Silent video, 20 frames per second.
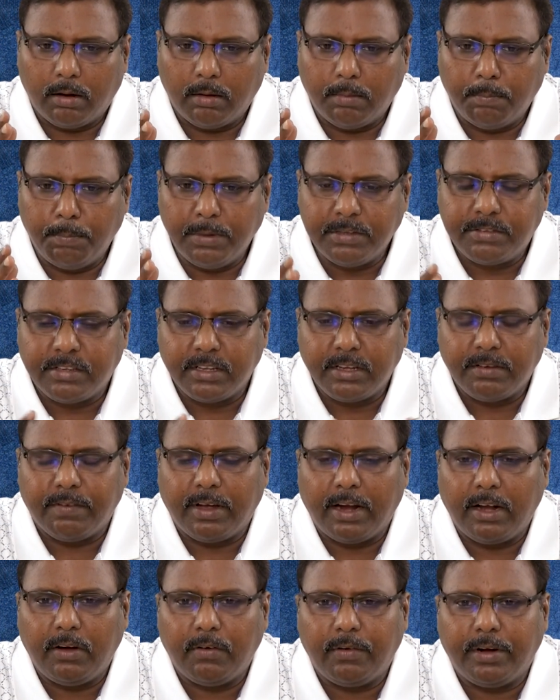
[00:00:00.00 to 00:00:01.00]
missing
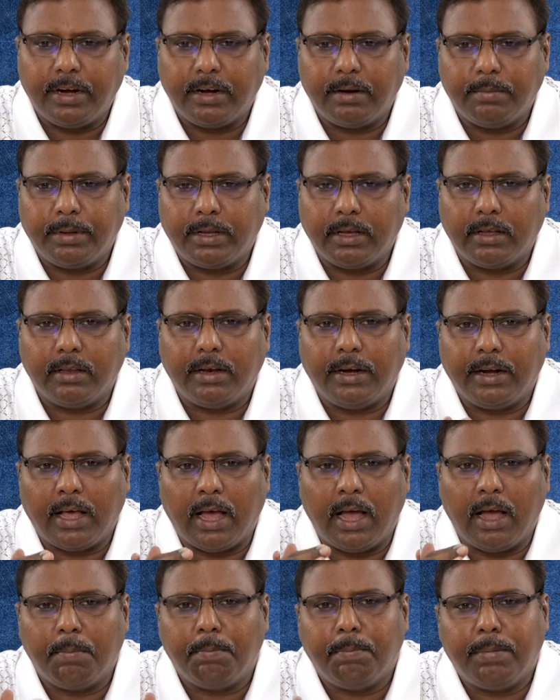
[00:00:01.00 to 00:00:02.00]
value data, because it
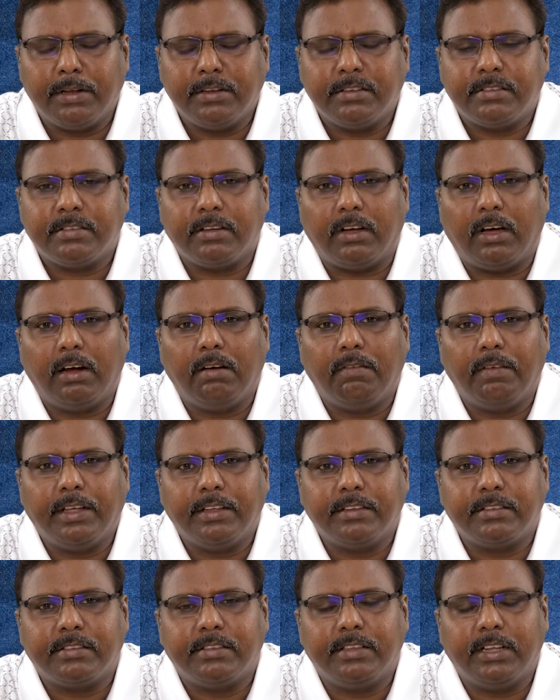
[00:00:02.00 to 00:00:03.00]
happens
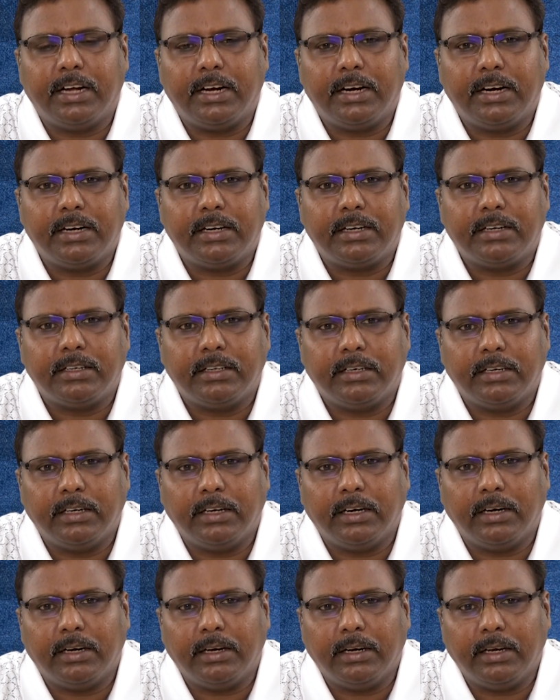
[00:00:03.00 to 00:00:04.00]
always that
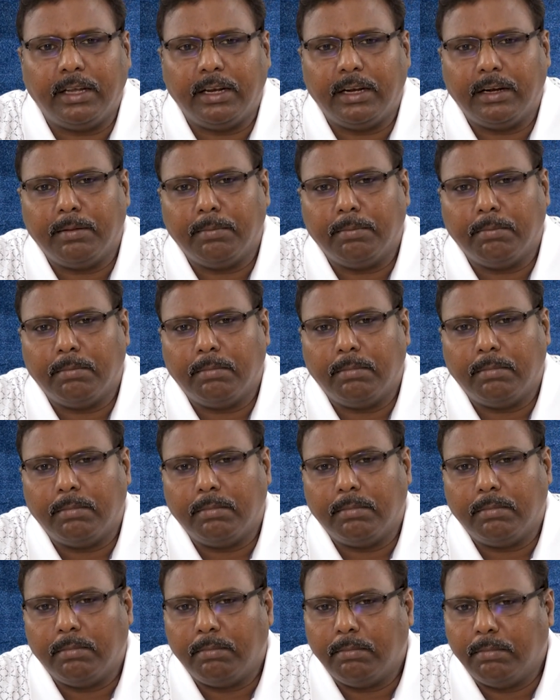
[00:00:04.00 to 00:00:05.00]
in
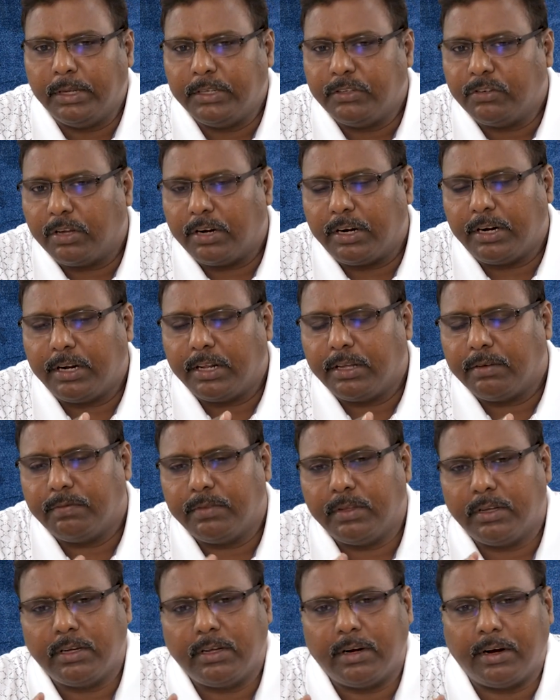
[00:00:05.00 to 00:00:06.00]
majority of
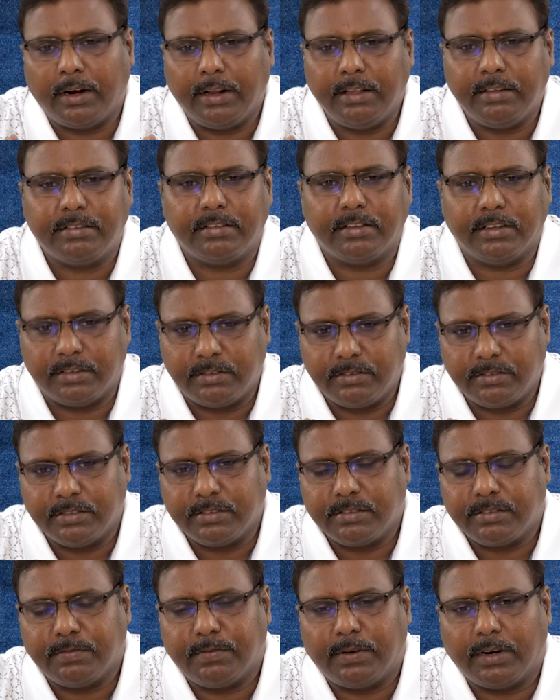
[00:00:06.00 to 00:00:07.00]
the
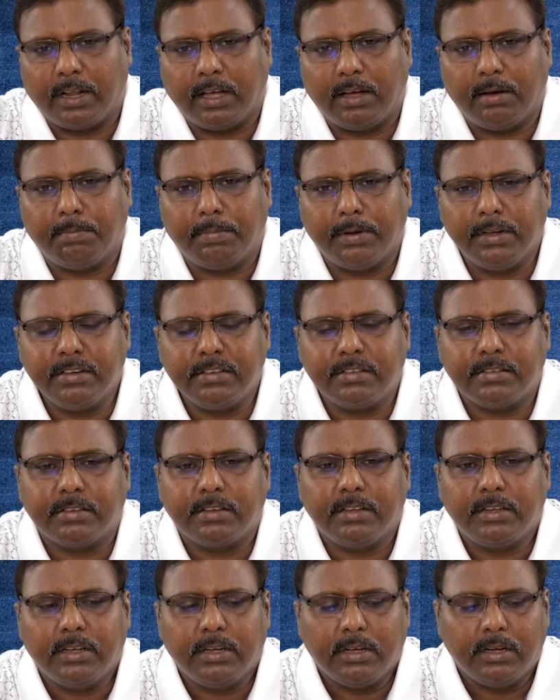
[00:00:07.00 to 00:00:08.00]
researches what
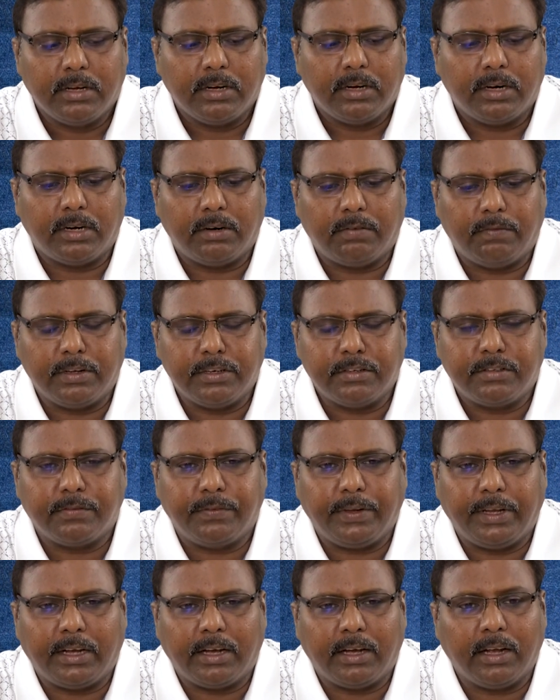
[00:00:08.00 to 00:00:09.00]
happens, once
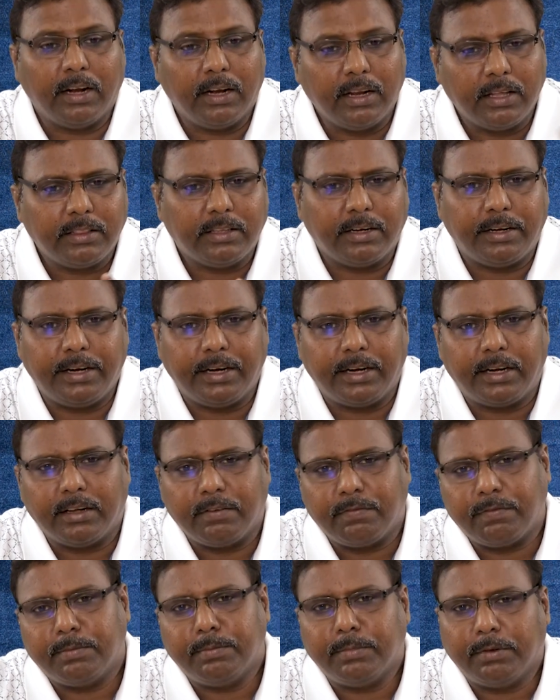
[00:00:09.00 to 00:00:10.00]
we collect the
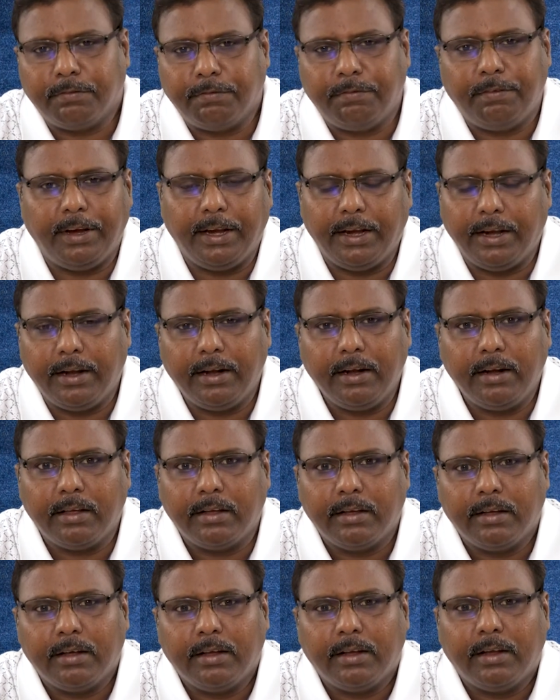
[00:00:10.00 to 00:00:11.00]
data from the field,
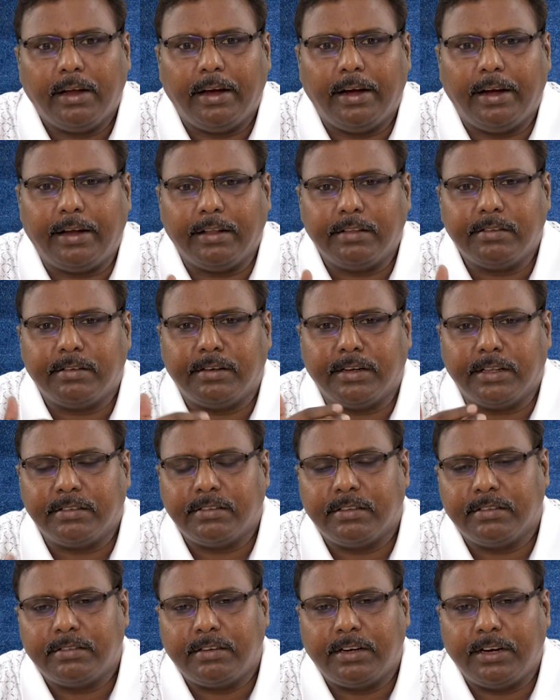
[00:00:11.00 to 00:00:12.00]
it is
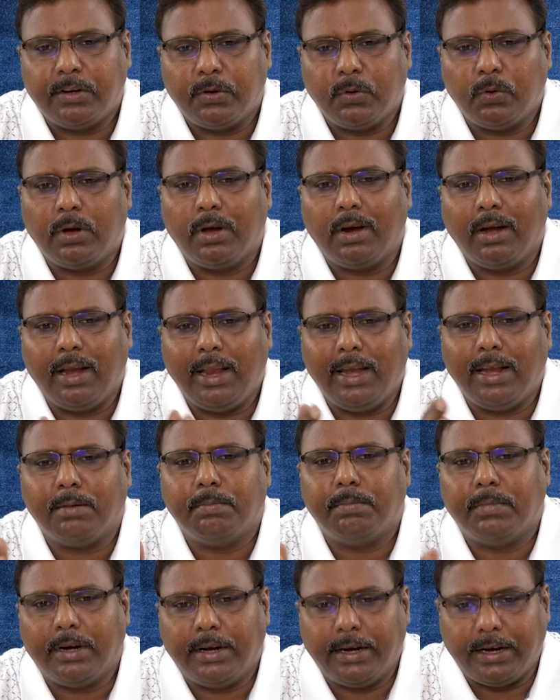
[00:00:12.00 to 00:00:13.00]
necessary to clean
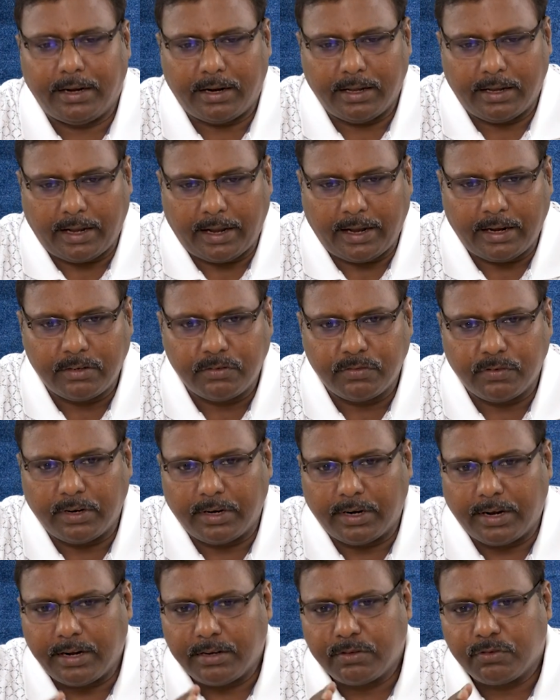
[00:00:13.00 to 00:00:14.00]
up the data actually,
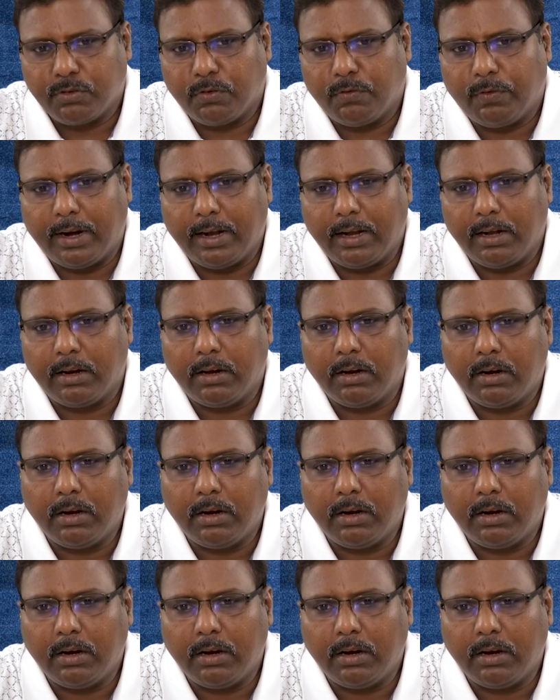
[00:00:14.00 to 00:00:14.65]
right. So while